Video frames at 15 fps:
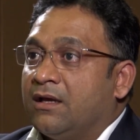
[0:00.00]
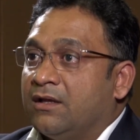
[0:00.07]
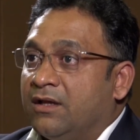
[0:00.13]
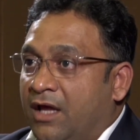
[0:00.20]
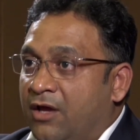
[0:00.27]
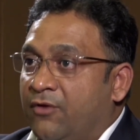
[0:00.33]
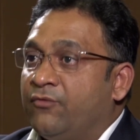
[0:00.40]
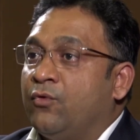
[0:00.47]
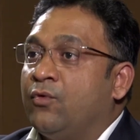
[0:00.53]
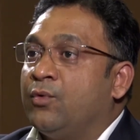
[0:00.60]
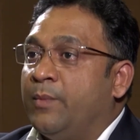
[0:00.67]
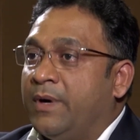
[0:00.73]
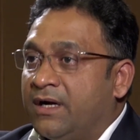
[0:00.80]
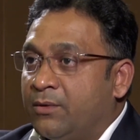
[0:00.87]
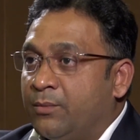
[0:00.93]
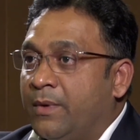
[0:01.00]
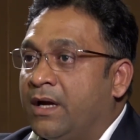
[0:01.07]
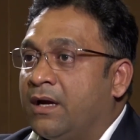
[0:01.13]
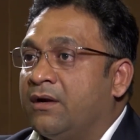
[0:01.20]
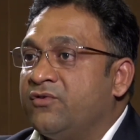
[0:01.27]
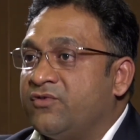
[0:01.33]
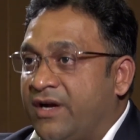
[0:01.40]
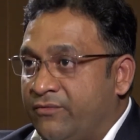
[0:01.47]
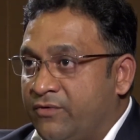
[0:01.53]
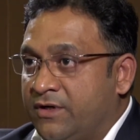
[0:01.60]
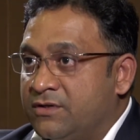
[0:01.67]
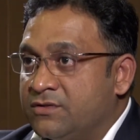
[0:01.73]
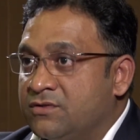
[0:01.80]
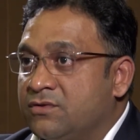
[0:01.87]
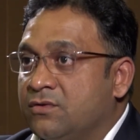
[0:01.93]
Therefore, better traffic
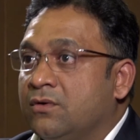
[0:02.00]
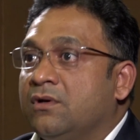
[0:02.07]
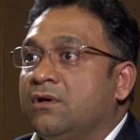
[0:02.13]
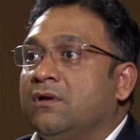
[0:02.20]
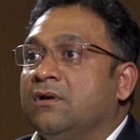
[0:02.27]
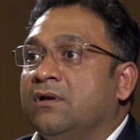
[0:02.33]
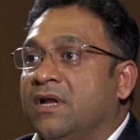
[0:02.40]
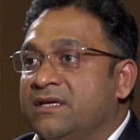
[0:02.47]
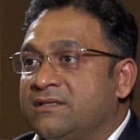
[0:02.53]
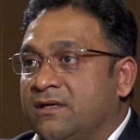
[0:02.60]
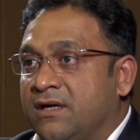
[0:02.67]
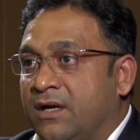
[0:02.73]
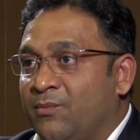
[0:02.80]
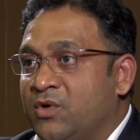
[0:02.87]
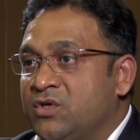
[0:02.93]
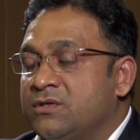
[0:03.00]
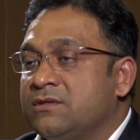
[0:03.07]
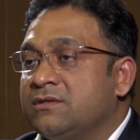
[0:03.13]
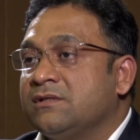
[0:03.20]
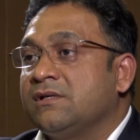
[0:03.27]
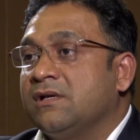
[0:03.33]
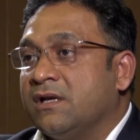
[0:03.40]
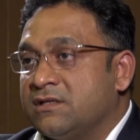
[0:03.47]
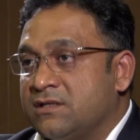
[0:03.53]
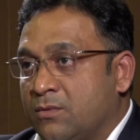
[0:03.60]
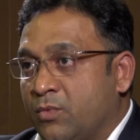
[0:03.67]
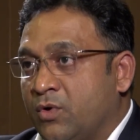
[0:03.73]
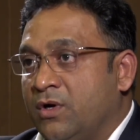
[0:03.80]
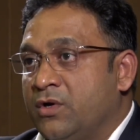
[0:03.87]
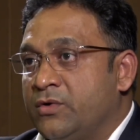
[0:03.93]
control, lesser emissions, lesser
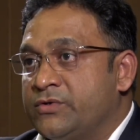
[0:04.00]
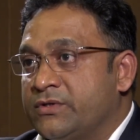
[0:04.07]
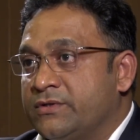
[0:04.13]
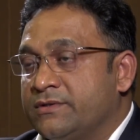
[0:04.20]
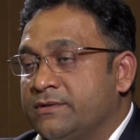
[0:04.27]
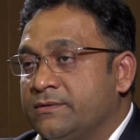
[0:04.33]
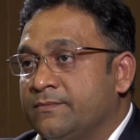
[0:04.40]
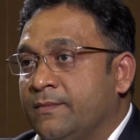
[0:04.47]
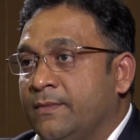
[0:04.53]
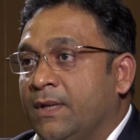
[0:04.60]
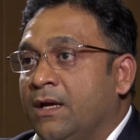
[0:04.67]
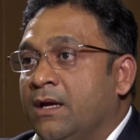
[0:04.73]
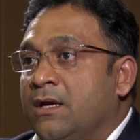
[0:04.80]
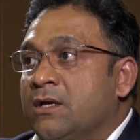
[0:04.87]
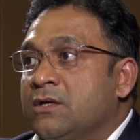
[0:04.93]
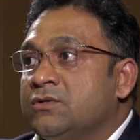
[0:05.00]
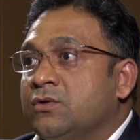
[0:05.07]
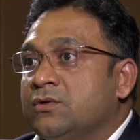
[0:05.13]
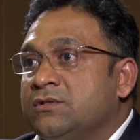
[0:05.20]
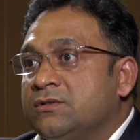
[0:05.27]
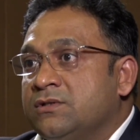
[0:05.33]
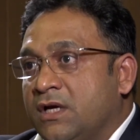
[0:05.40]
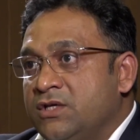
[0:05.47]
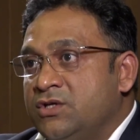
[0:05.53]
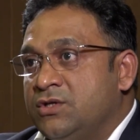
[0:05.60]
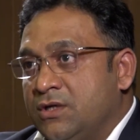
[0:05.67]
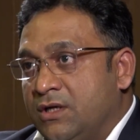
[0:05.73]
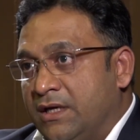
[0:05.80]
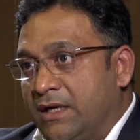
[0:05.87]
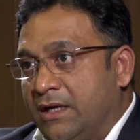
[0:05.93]
pollutions. So
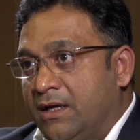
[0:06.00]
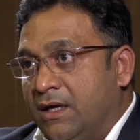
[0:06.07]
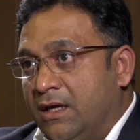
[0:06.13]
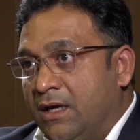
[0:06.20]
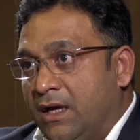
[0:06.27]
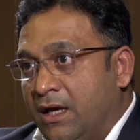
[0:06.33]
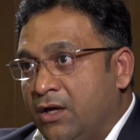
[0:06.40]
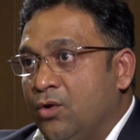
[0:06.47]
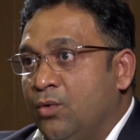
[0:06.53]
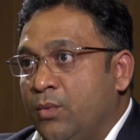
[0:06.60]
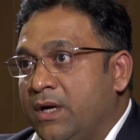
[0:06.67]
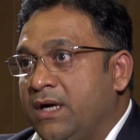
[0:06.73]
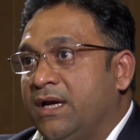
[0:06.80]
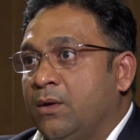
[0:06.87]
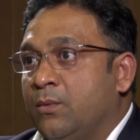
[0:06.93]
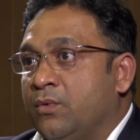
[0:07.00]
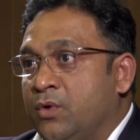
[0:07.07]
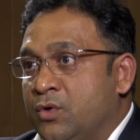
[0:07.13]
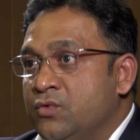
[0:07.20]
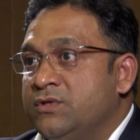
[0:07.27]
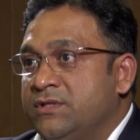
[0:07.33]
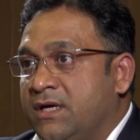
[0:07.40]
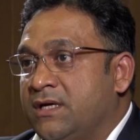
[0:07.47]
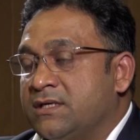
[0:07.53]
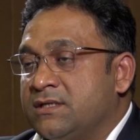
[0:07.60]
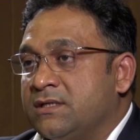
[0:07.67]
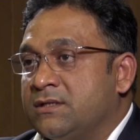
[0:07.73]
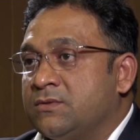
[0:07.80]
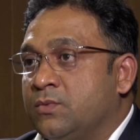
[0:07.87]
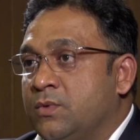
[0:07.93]
such innovative use
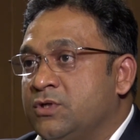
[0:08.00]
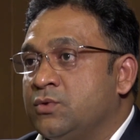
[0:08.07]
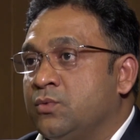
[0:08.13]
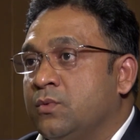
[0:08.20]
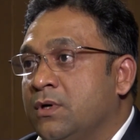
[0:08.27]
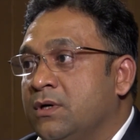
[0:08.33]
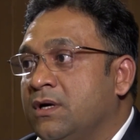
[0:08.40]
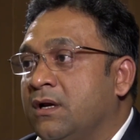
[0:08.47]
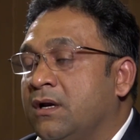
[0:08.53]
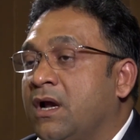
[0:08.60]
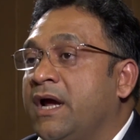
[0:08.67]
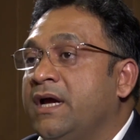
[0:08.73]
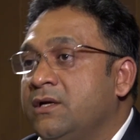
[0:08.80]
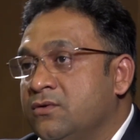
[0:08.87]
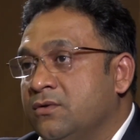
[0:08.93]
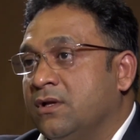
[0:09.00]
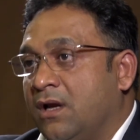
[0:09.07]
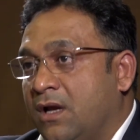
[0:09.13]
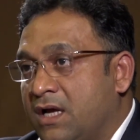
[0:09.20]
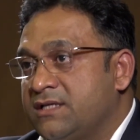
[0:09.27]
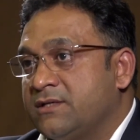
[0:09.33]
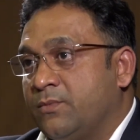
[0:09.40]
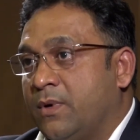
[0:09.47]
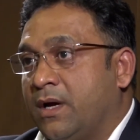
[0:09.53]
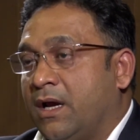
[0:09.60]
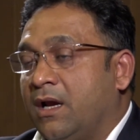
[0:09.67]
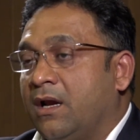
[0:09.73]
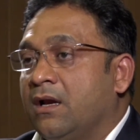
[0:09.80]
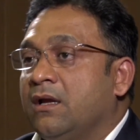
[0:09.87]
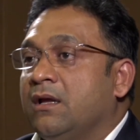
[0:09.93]
cases which work right to the last mile
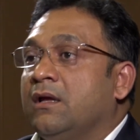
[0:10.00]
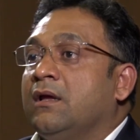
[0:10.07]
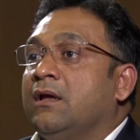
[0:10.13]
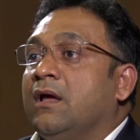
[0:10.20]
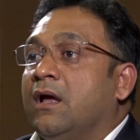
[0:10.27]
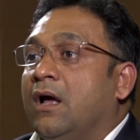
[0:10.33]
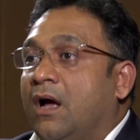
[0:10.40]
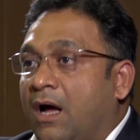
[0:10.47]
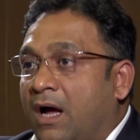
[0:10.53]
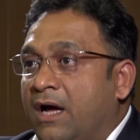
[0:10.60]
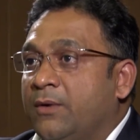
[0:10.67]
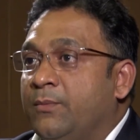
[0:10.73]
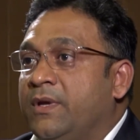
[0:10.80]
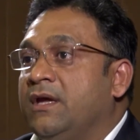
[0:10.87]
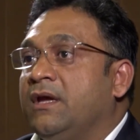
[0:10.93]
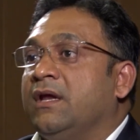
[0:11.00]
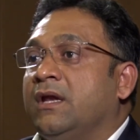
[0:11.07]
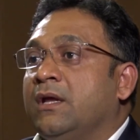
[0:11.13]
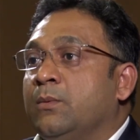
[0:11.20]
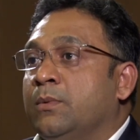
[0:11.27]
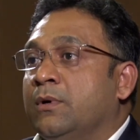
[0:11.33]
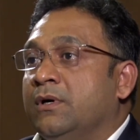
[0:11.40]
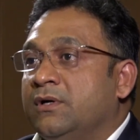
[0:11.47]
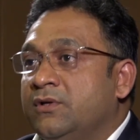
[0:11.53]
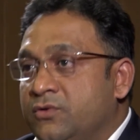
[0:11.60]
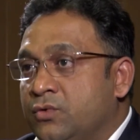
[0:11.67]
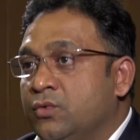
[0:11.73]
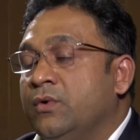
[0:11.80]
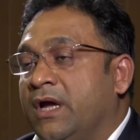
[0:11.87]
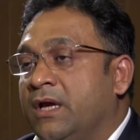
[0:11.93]
are being enabled through